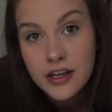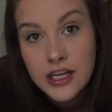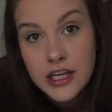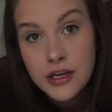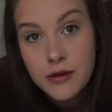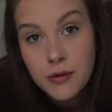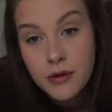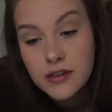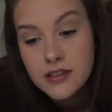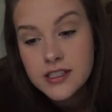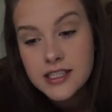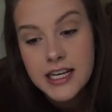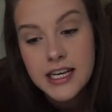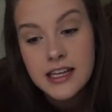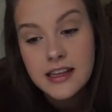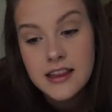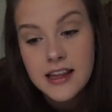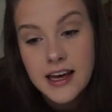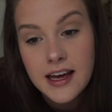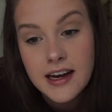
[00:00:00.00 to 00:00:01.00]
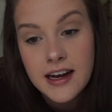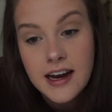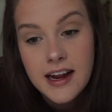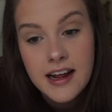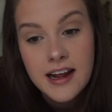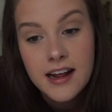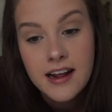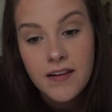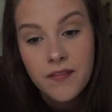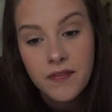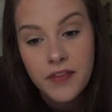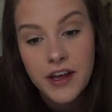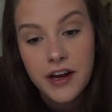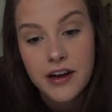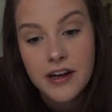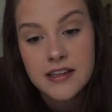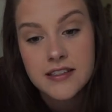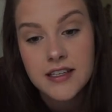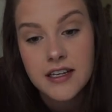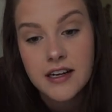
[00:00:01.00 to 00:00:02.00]
you will see that
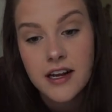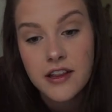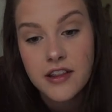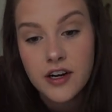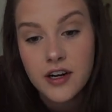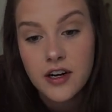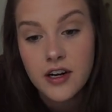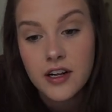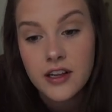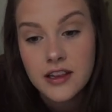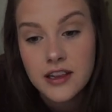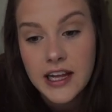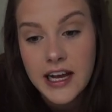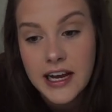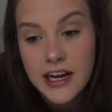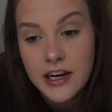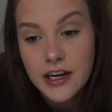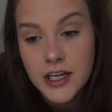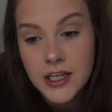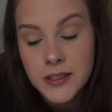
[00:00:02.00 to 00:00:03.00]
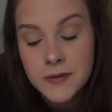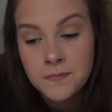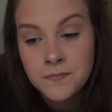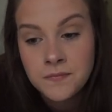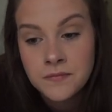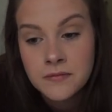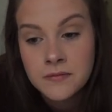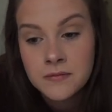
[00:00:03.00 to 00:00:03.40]
there is another layer